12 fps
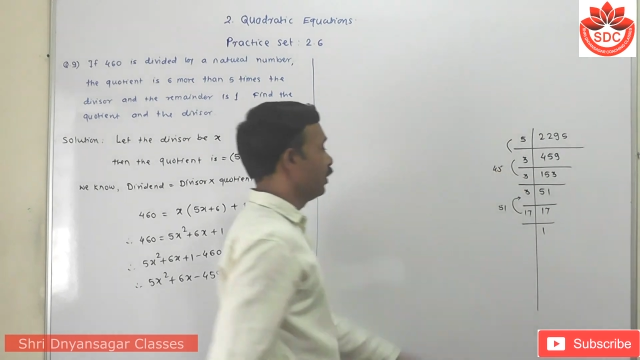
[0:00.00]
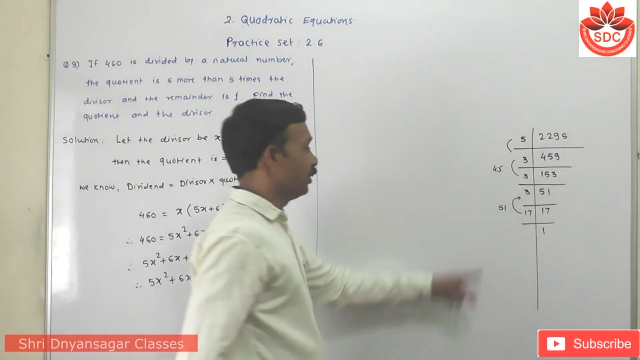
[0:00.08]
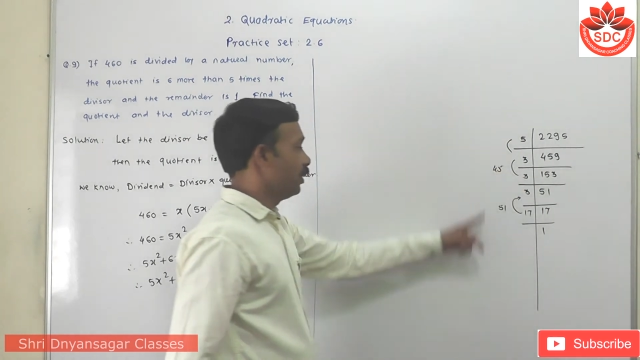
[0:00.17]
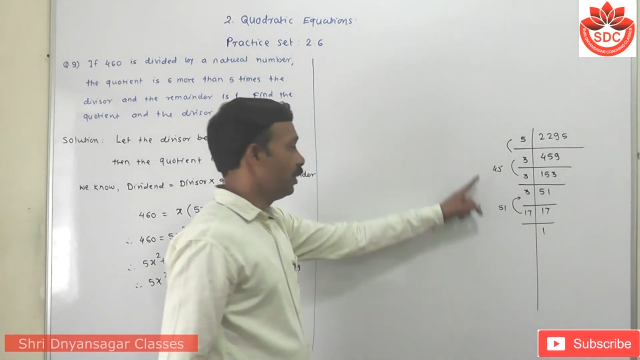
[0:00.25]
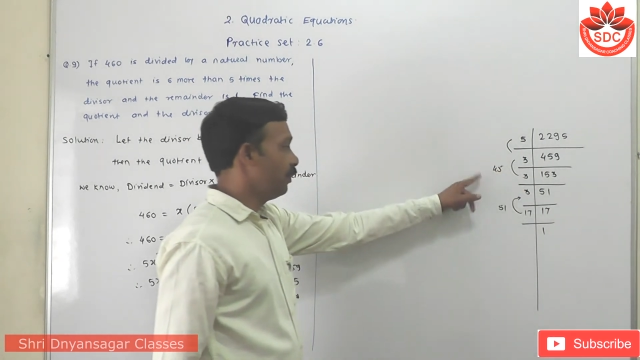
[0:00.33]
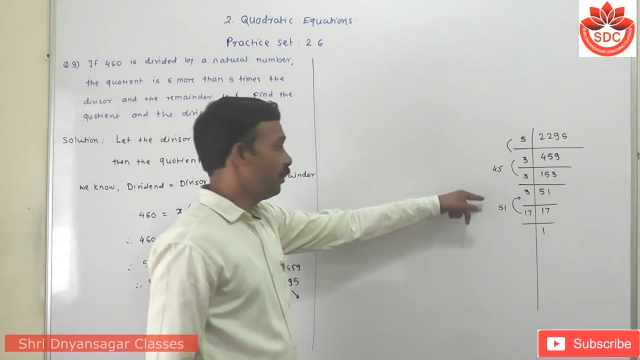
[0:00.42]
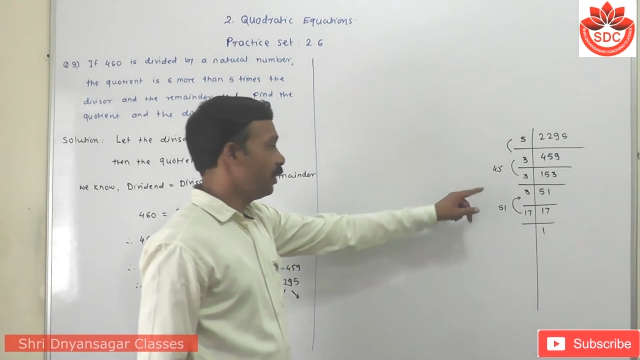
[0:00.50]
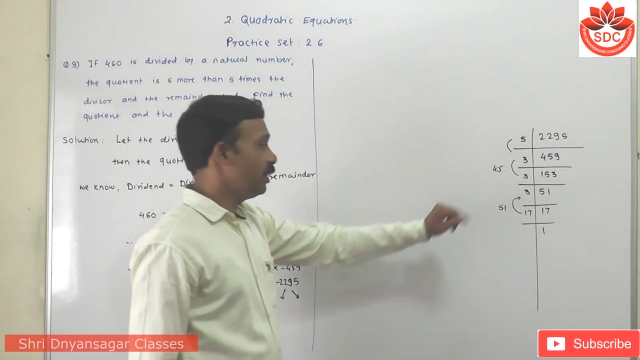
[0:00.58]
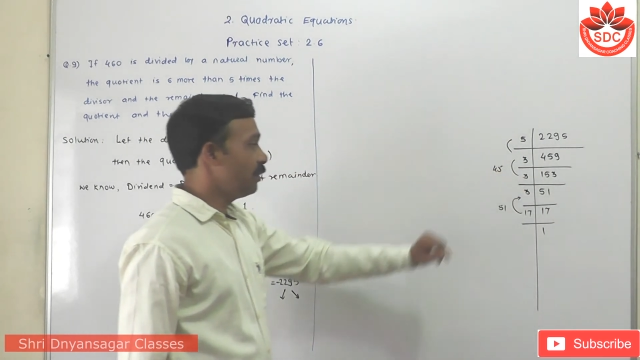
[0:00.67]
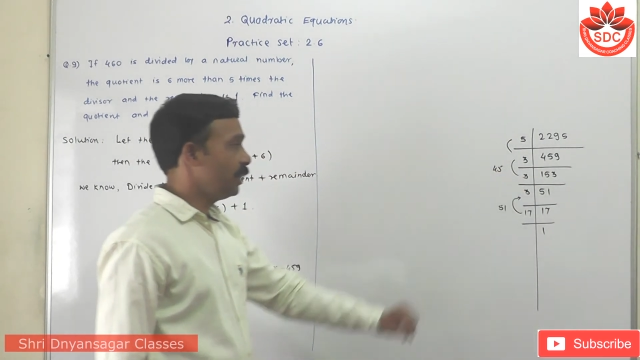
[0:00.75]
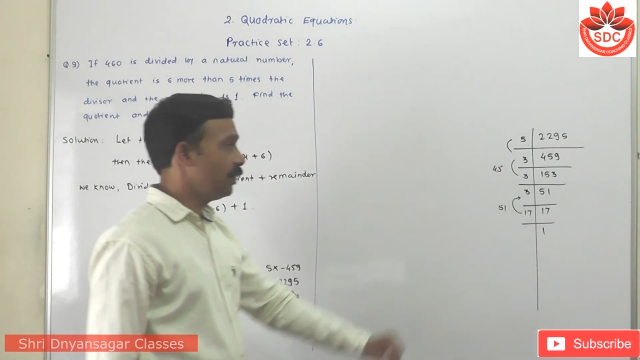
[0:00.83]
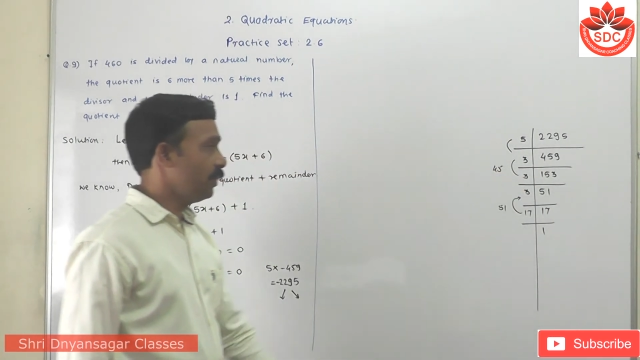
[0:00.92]
The
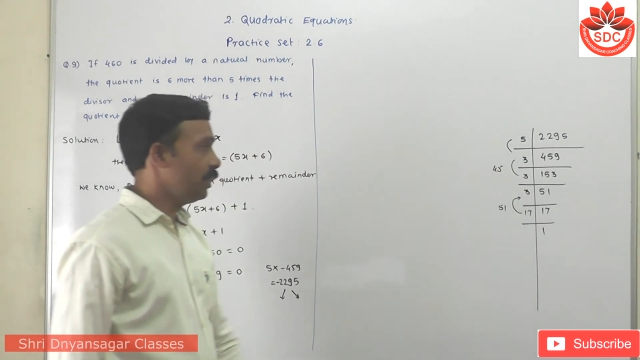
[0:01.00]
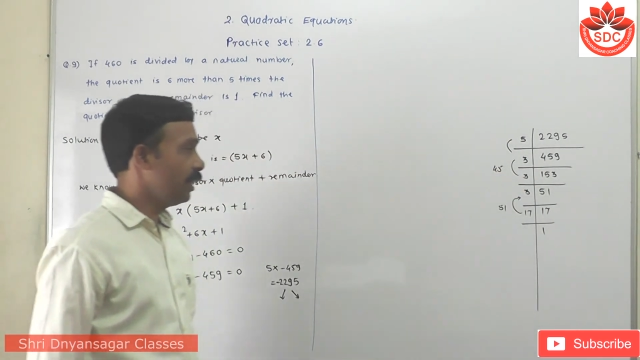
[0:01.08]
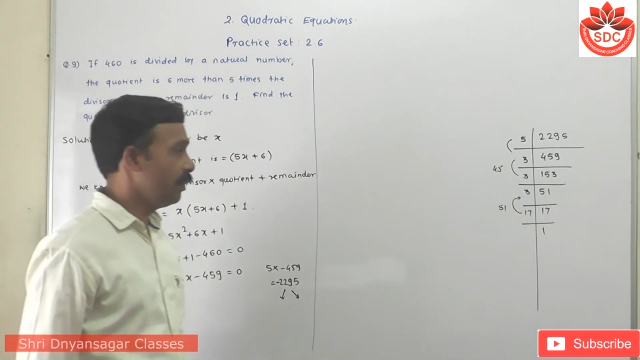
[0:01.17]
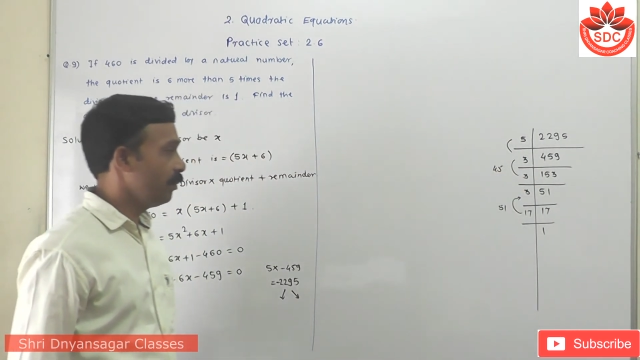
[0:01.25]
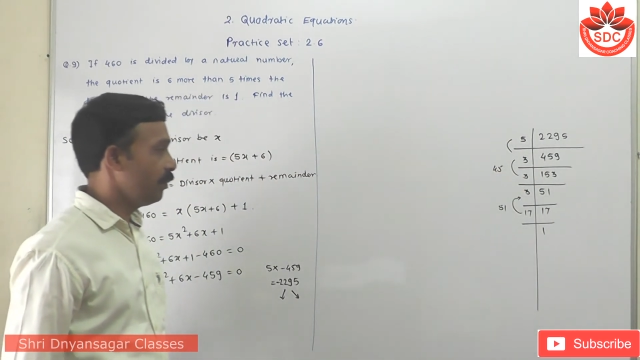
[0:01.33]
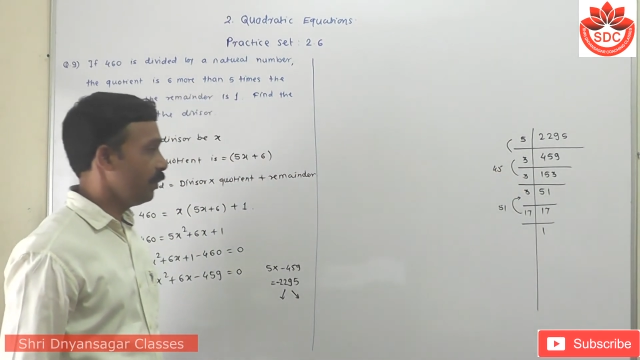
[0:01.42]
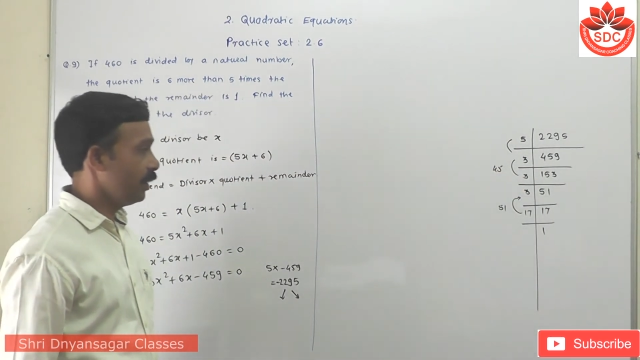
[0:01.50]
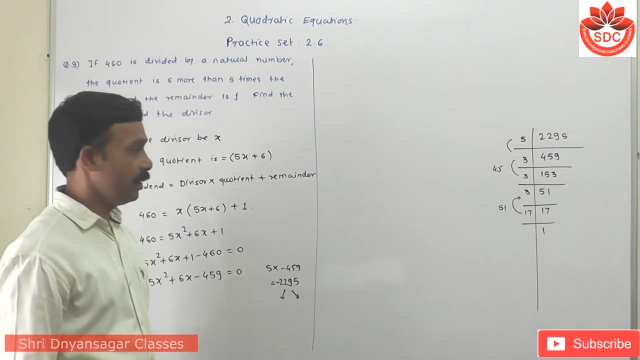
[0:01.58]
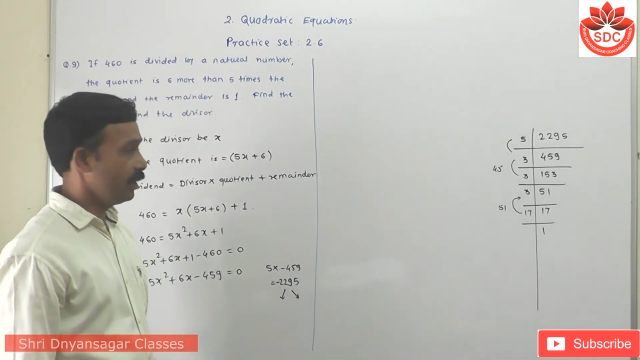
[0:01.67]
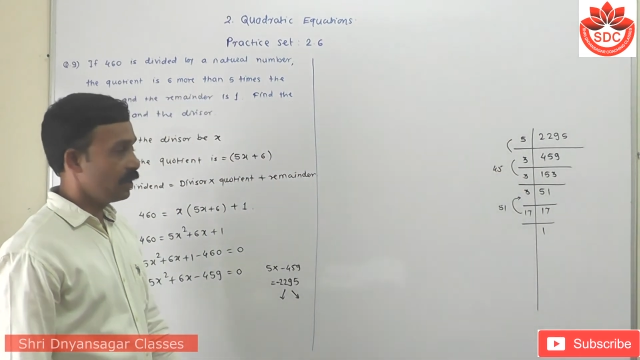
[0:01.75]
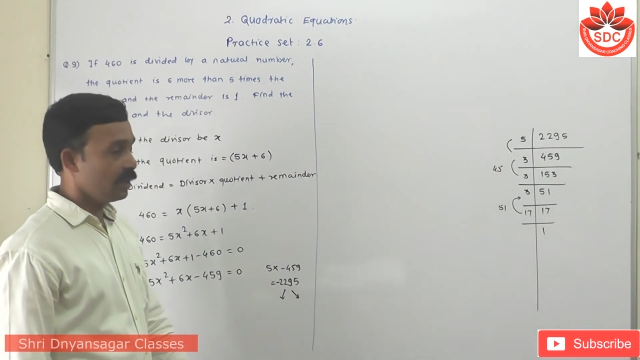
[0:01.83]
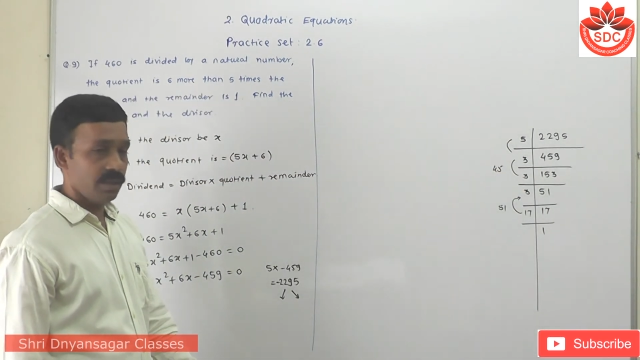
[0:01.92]
difference between them
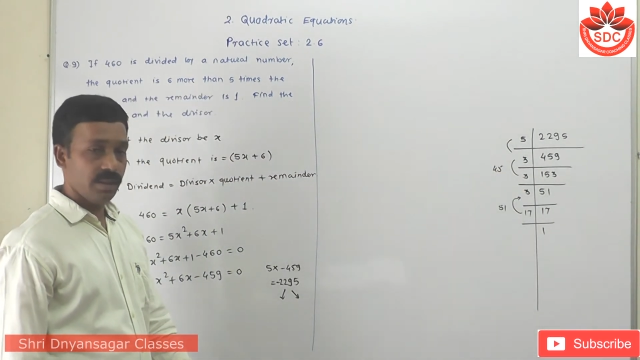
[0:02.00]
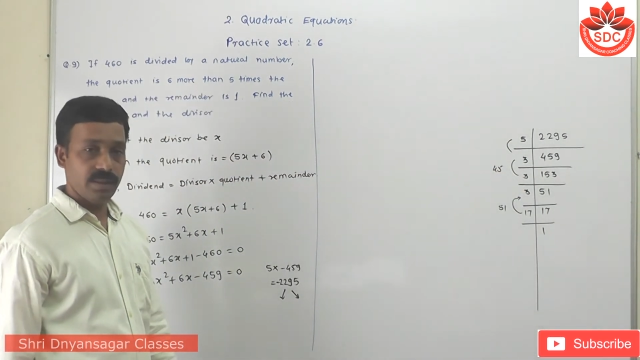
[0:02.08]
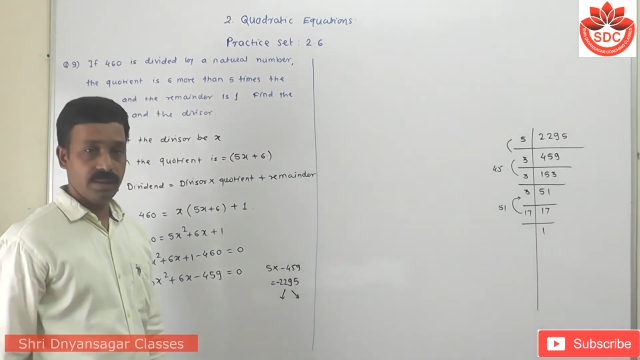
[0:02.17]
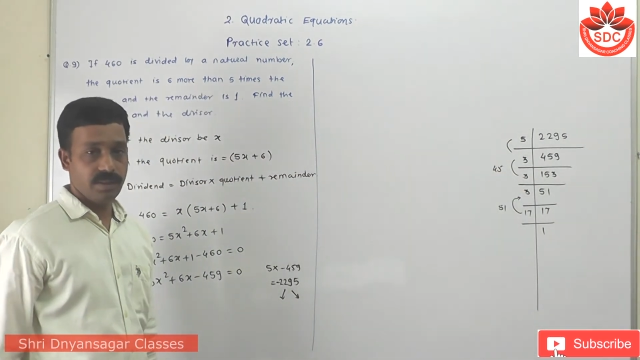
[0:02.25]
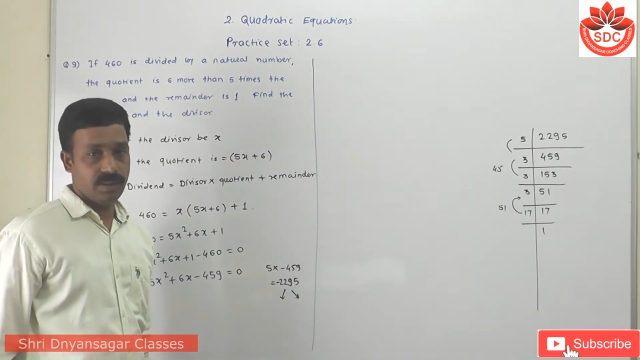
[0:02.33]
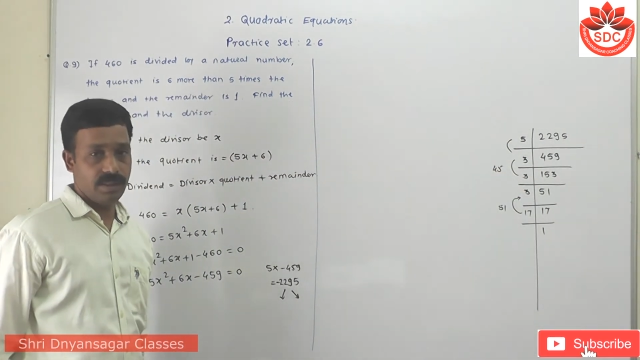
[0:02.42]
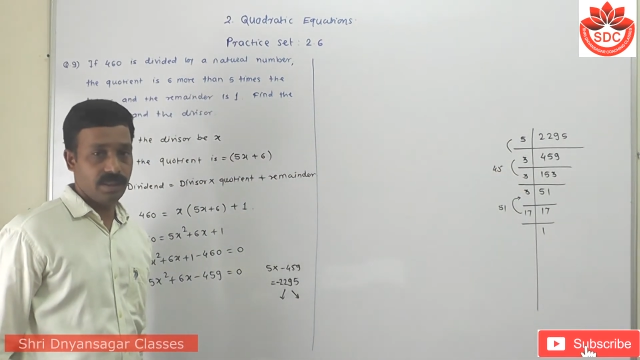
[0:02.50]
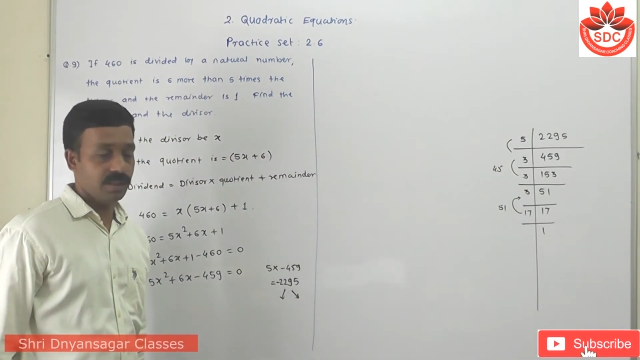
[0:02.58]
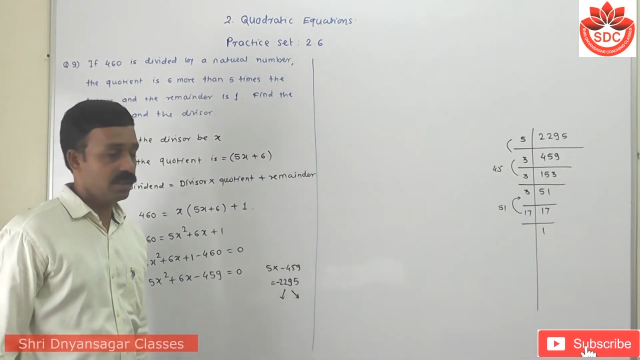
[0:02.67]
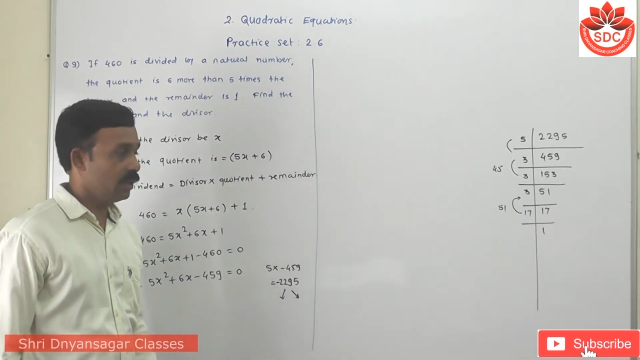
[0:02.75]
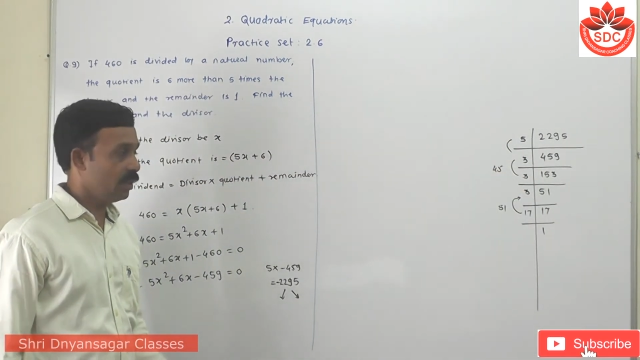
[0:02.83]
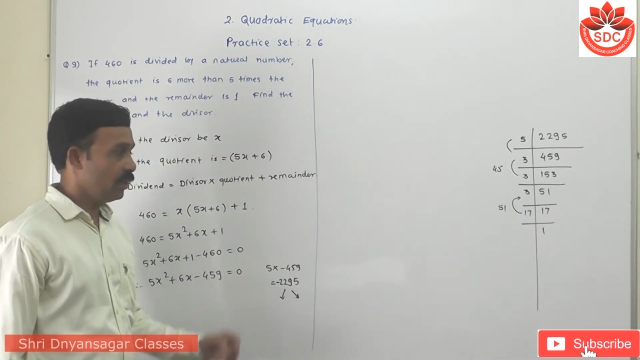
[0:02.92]
is 6.